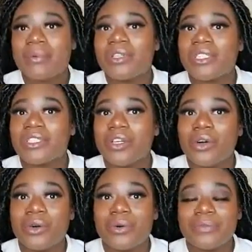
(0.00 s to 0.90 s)

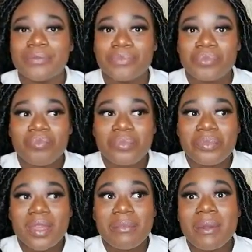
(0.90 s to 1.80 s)

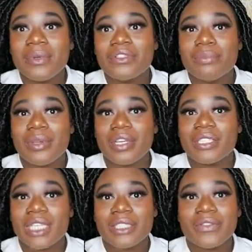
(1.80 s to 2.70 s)
we'll do
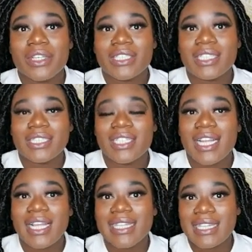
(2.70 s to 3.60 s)
piercings first because they're
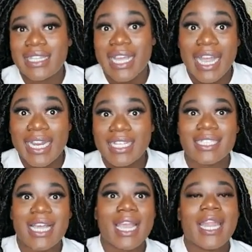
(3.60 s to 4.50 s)
not that
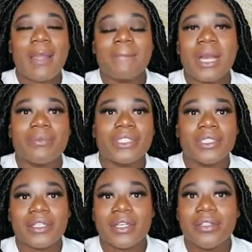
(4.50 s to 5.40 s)
exciting, but I'm just
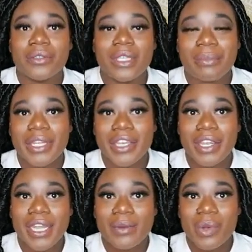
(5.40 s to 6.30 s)
going to include them in here
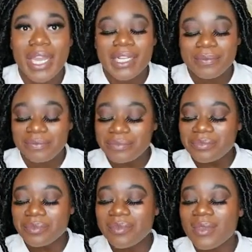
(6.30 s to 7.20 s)
anyway.
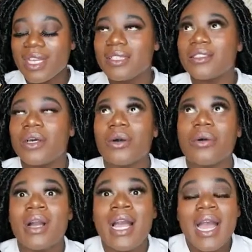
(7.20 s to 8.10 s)

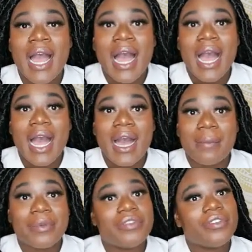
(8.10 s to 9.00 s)
So
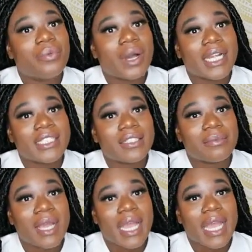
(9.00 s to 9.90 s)
if you've watched
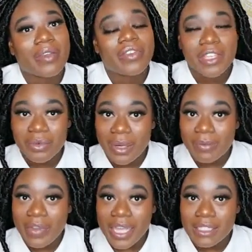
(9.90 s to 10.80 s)
my 50
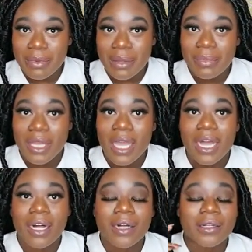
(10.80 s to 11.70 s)
random facts about me,
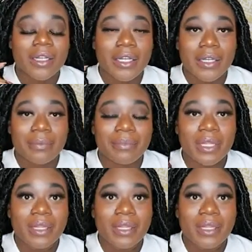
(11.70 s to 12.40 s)
I'll